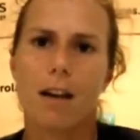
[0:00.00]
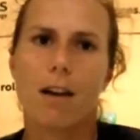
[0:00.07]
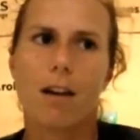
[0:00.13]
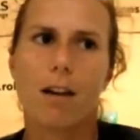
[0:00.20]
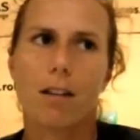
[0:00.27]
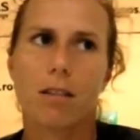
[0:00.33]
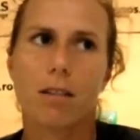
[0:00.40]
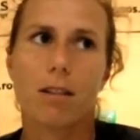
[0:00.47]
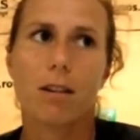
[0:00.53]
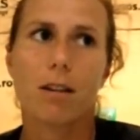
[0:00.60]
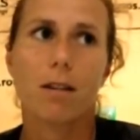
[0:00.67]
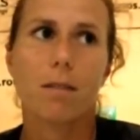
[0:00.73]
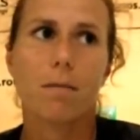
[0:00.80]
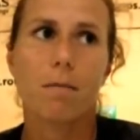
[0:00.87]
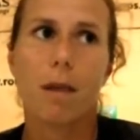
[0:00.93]
and
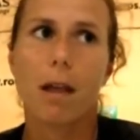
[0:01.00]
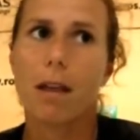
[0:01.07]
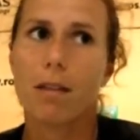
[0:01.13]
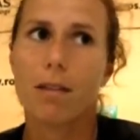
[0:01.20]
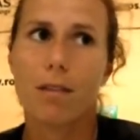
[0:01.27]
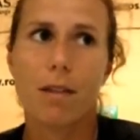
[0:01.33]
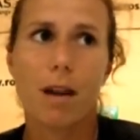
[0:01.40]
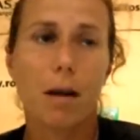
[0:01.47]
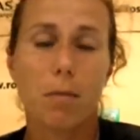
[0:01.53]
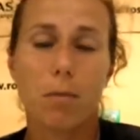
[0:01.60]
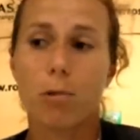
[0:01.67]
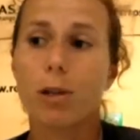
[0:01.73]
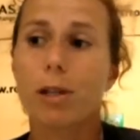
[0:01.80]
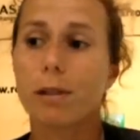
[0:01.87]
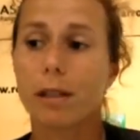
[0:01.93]
I'm
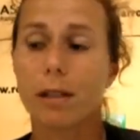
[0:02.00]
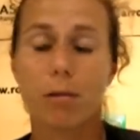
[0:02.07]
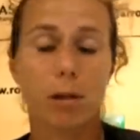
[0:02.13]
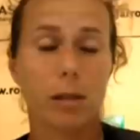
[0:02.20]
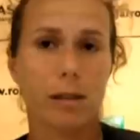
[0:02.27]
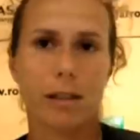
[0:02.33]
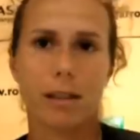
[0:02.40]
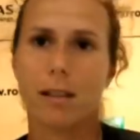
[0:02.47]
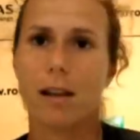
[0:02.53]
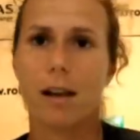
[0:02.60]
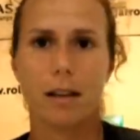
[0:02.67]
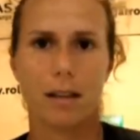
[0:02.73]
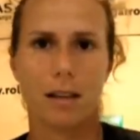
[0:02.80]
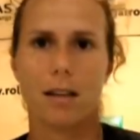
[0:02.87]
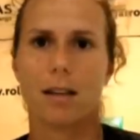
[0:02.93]
really, really
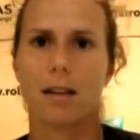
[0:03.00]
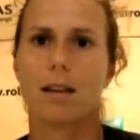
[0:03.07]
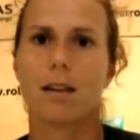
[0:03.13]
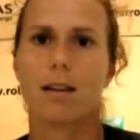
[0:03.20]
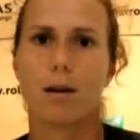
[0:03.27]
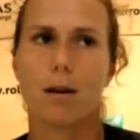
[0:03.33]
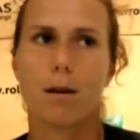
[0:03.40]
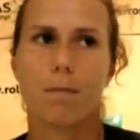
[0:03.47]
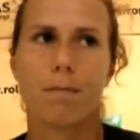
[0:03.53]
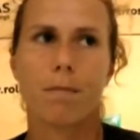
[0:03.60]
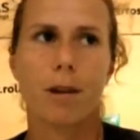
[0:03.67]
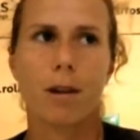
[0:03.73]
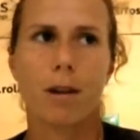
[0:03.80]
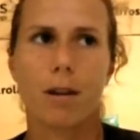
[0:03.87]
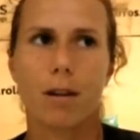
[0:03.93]
lucky
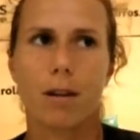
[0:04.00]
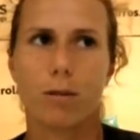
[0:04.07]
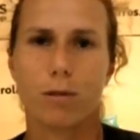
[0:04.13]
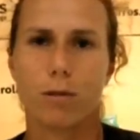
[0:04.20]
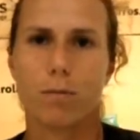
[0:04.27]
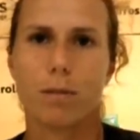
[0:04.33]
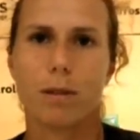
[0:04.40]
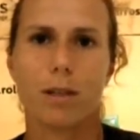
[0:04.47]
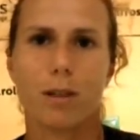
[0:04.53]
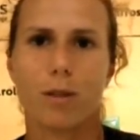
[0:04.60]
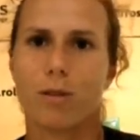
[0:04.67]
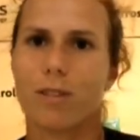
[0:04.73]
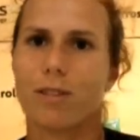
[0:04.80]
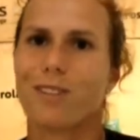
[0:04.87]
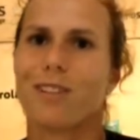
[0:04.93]
to be
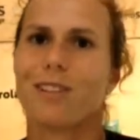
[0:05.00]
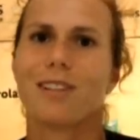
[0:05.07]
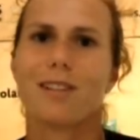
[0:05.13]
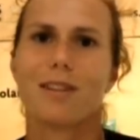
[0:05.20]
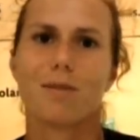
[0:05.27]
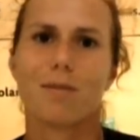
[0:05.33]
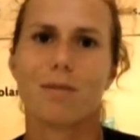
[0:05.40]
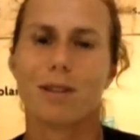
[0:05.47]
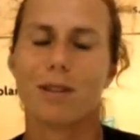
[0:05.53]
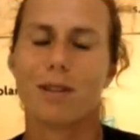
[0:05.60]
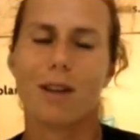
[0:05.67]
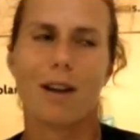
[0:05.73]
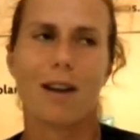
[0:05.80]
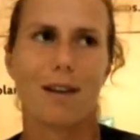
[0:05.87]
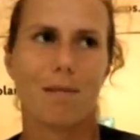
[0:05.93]
on the team,
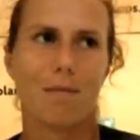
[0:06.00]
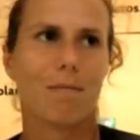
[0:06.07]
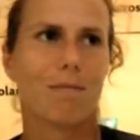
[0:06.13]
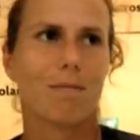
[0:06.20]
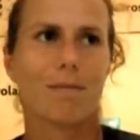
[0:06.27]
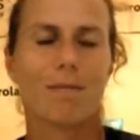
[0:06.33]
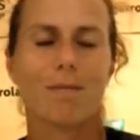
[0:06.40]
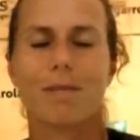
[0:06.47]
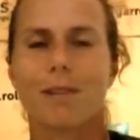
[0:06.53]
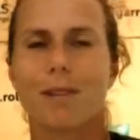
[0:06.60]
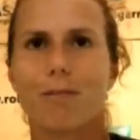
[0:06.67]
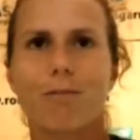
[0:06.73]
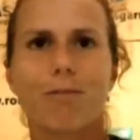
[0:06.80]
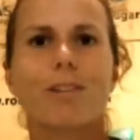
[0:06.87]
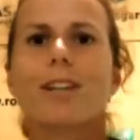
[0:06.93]
and I'm
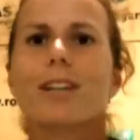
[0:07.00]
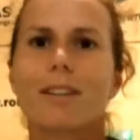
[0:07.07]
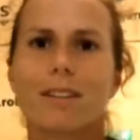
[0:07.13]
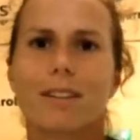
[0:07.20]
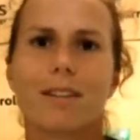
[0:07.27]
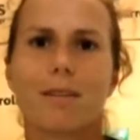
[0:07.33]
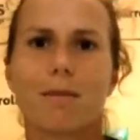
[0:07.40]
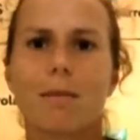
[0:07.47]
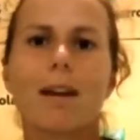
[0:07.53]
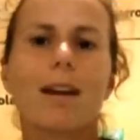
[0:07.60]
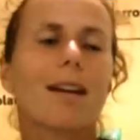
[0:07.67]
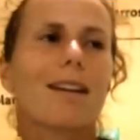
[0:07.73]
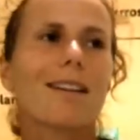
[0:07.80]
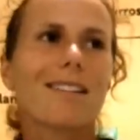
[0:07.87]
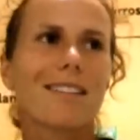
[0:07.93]
thrilled and
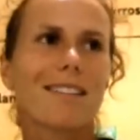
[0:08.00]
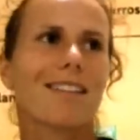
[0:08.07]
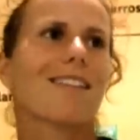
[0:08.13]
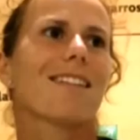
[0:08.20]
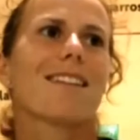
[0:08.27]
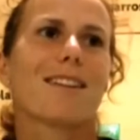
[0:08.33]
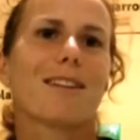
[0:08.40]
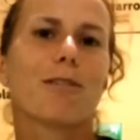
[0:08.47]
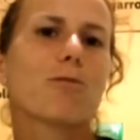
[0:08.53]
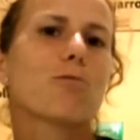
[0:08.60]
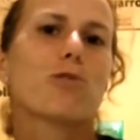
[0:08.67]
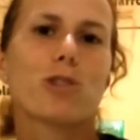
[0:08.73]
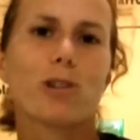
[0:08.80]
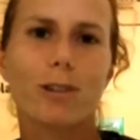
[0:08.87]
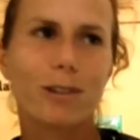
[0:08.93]
amazed, and I
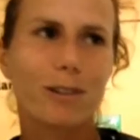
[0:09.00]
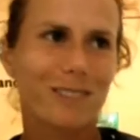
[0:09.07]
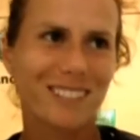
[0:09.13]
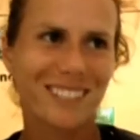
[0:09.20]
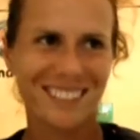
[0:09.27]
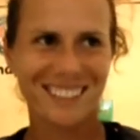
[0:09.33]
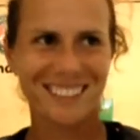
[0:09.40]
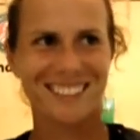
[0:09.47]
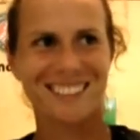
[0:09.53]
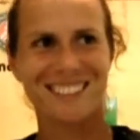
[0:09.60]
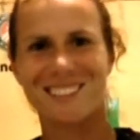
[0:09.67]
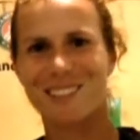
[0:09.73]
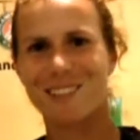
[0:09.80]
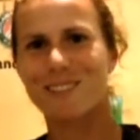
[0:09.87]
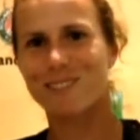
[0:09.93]
know Joe
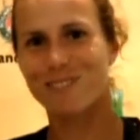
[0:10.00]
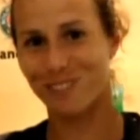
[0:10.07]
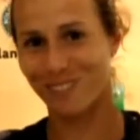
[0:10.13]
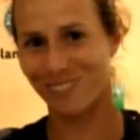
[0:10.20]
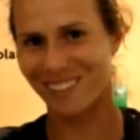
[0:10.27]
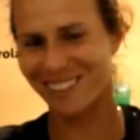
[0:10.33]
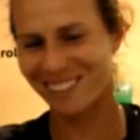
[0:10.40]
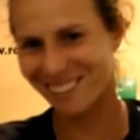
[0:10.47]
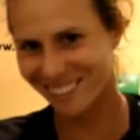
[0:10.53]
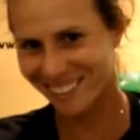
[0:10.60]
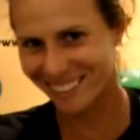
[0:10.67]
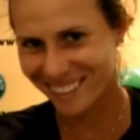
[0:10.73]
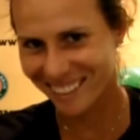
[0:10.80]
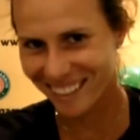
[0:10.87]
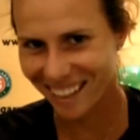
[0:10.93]
from the
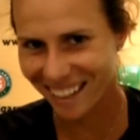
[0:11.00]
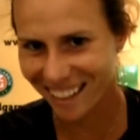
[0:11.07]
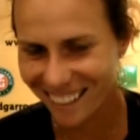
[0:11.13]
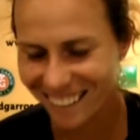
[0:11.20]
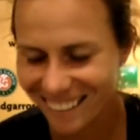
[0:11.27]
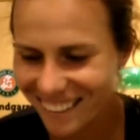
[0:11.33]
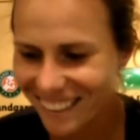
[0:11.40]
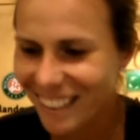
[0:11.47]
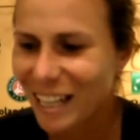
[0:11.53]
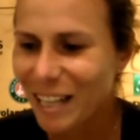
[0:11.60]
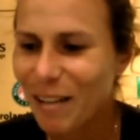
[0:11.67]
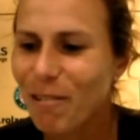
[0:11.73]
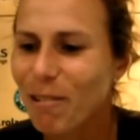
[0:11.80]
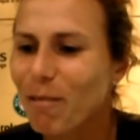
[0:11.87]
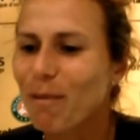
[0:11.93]
USTA
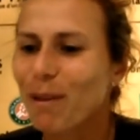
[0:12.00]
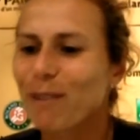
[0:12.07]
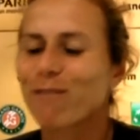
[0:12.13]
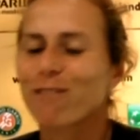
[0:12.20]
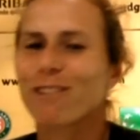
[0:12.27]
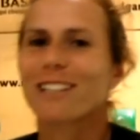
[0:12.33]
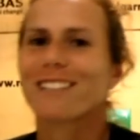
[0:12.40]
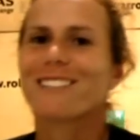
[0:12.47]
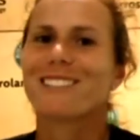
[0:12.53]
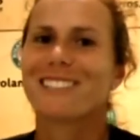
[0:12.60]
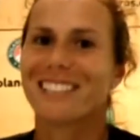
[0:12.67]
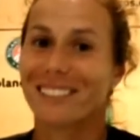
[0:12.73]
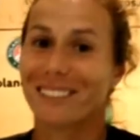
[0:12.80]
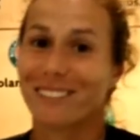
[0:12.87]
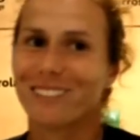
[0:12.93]
would be thrilled
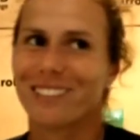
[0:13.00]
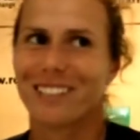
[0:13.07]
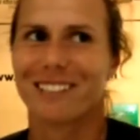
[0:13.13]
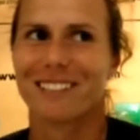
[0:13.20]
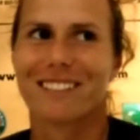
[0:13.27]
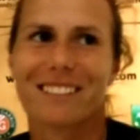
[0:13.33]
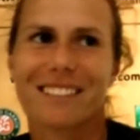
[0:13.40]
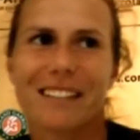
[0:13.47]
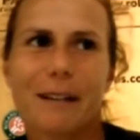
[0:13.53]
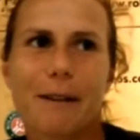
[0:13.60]
too, because